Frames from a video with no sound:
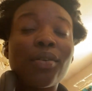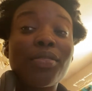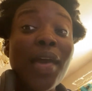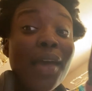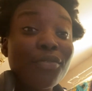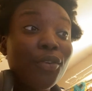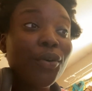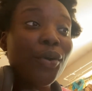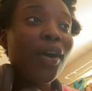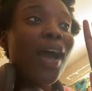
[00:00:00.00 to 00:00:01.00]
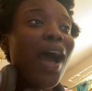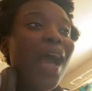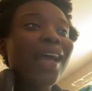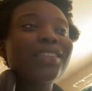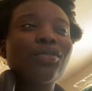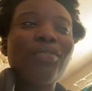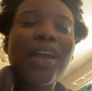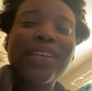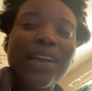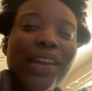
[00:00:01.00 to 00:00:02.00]
Therefore, I had to
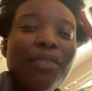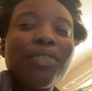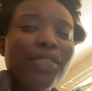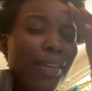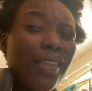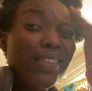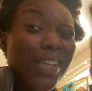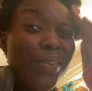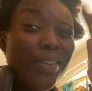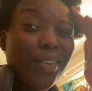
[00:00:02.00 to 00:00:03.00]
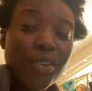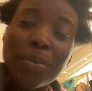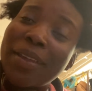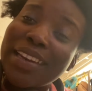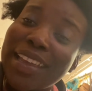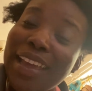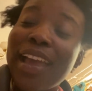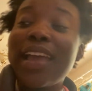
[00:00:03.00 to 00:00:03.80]
write down everything that's going on up in here.